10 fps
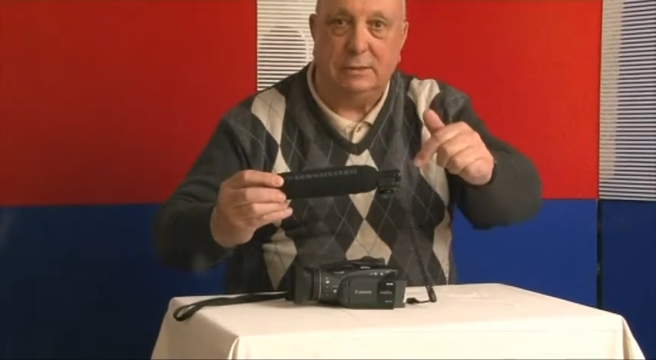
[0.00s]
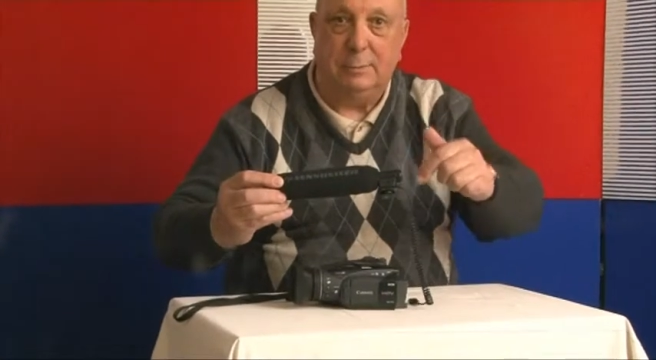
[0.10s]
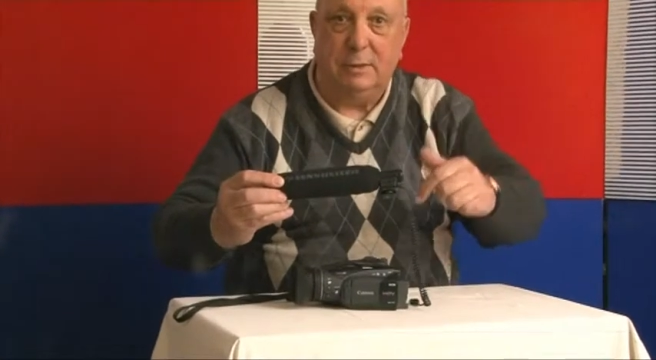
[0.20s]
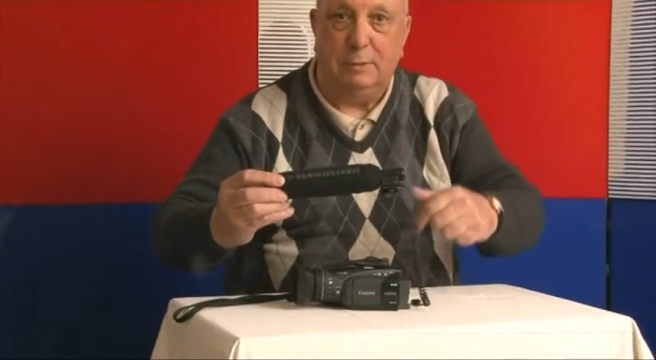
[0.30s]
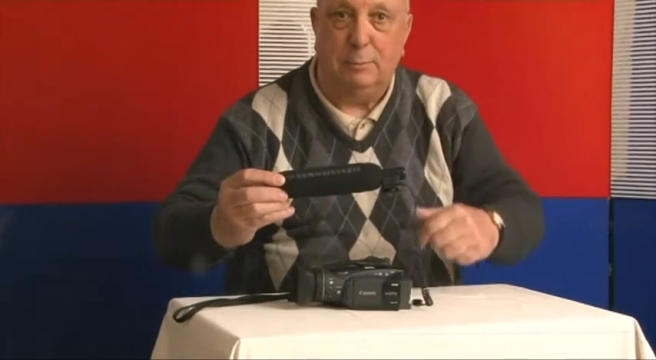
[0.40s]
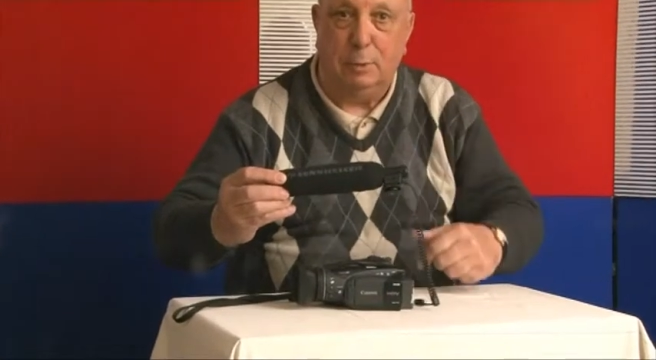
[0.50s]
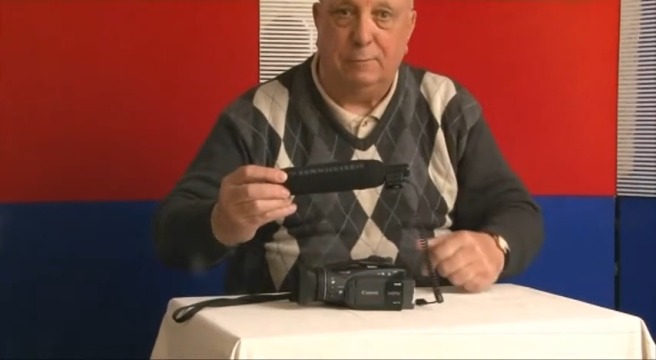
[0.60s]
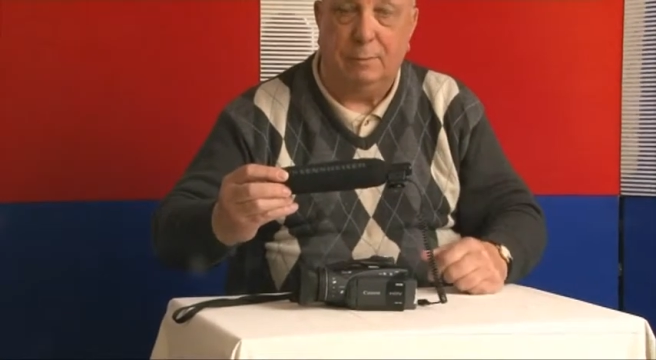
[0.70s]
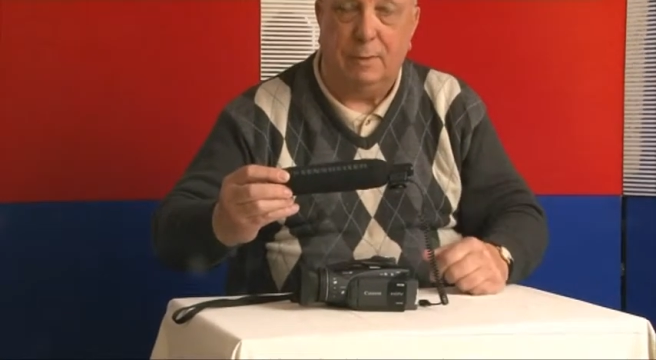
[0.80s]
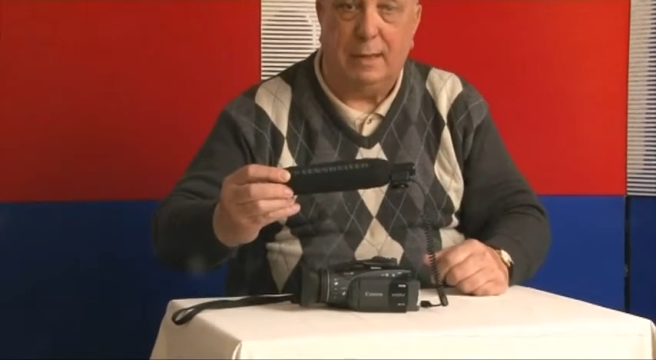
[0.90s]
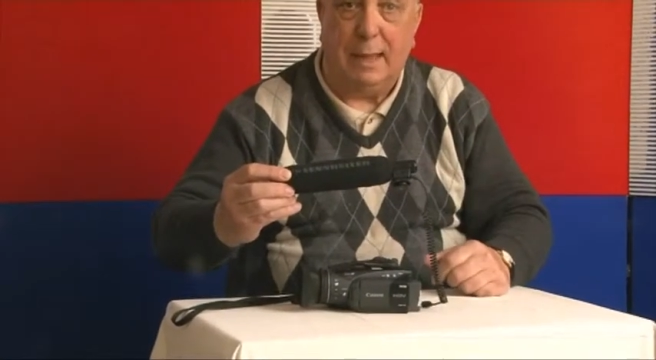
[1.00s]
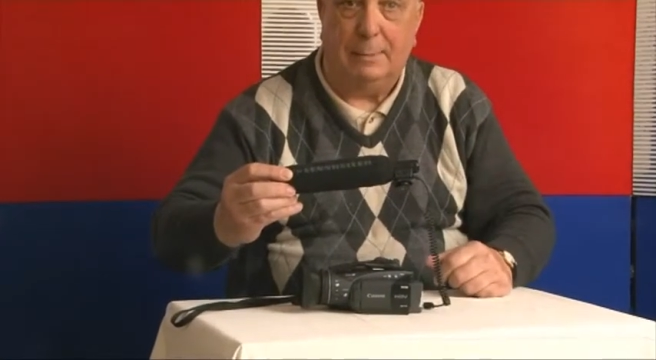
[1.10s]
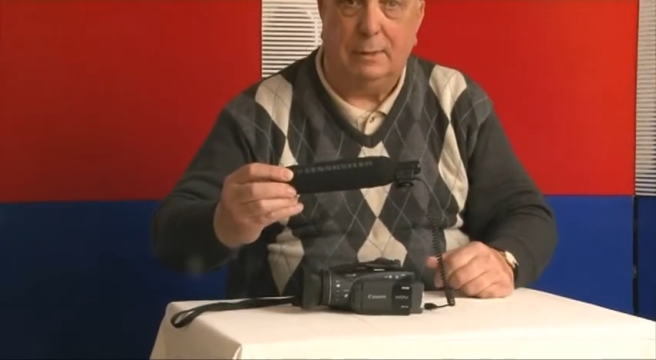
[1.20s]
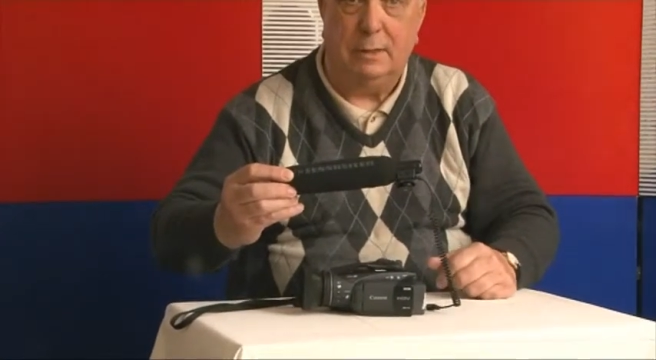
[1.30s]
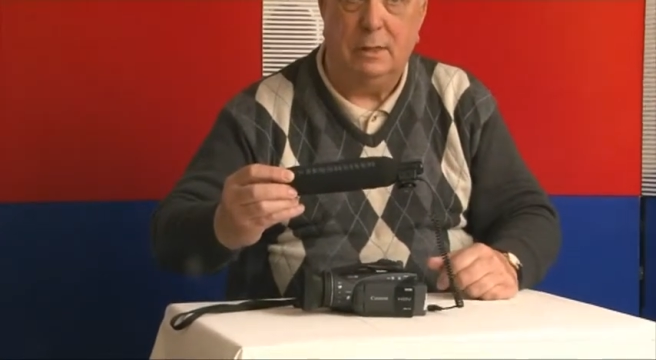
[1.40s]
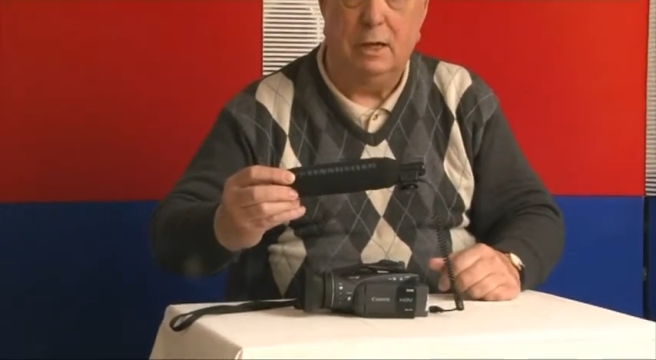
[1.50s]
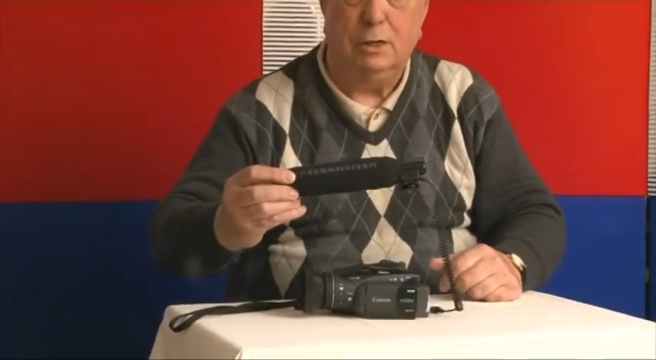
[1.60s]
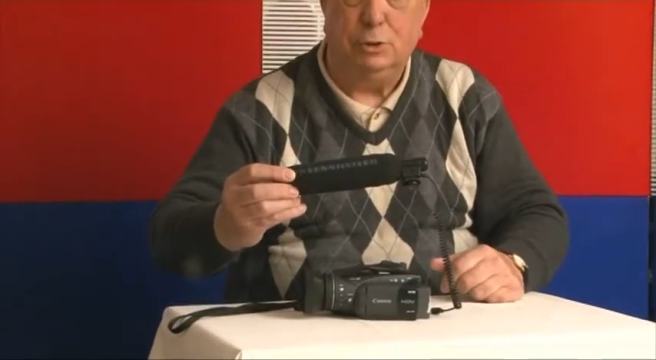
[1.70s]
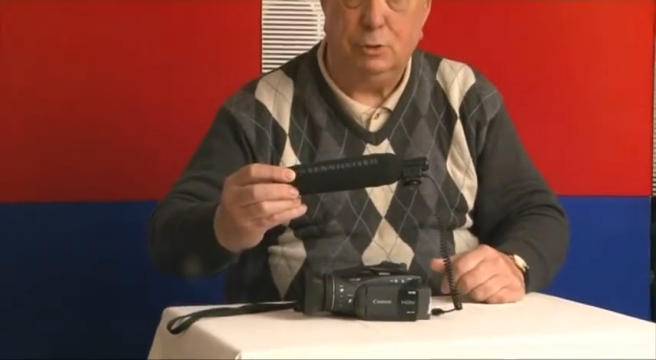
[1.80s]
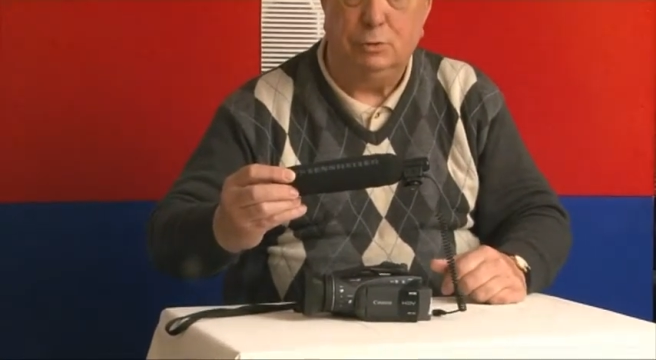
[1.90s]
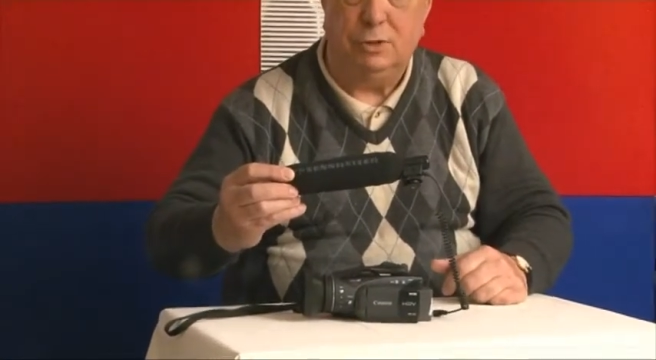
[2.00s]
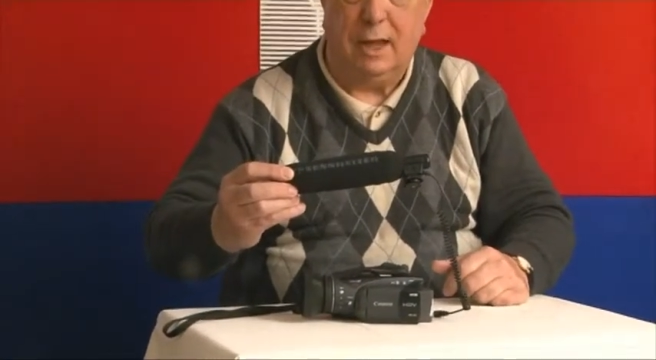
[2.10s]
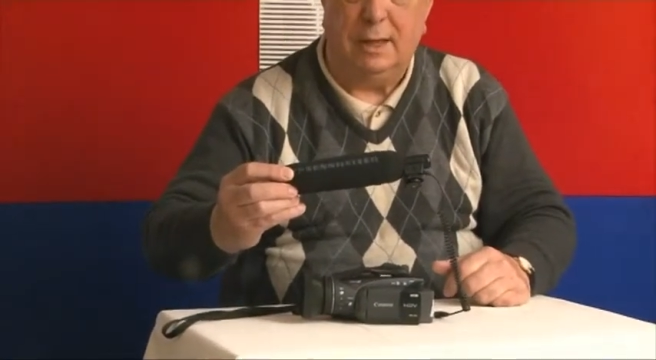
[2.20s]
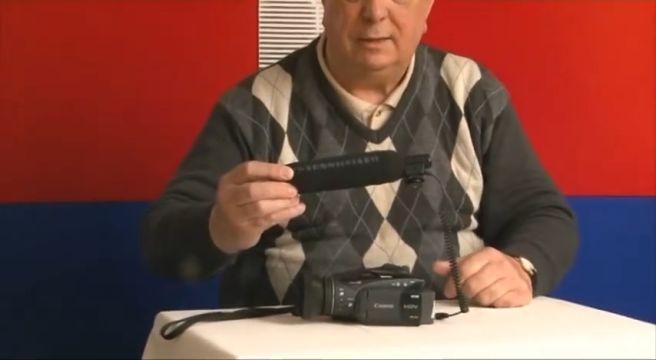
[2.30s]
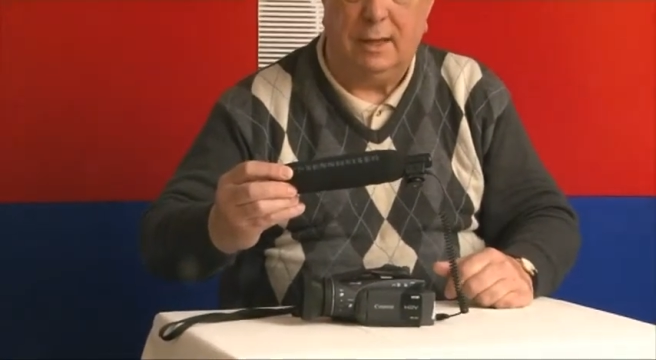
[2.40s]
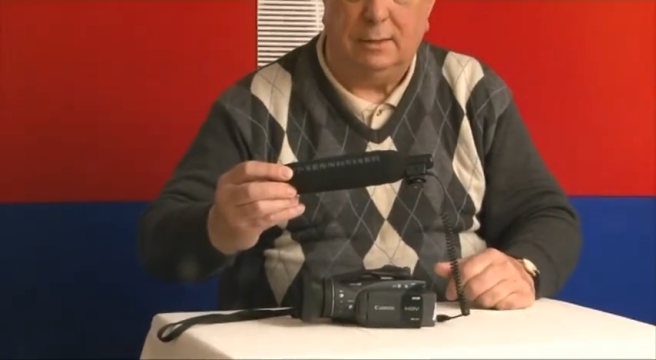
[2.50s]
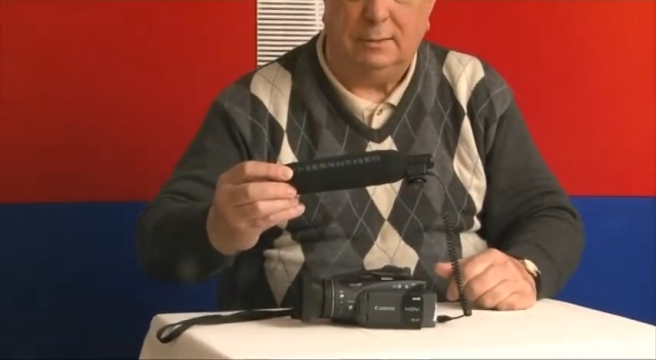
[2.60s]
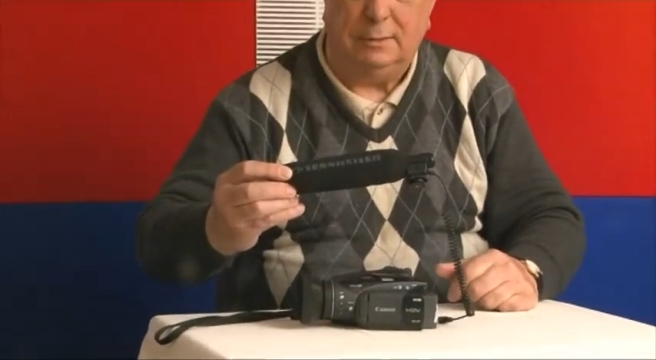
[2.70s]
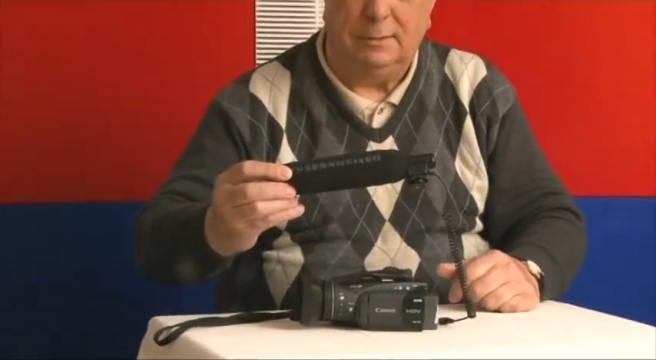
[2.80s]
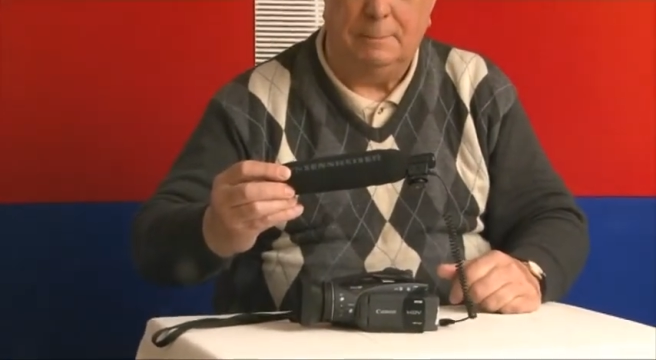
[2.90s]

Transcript: to be removed from the camera and used handheld.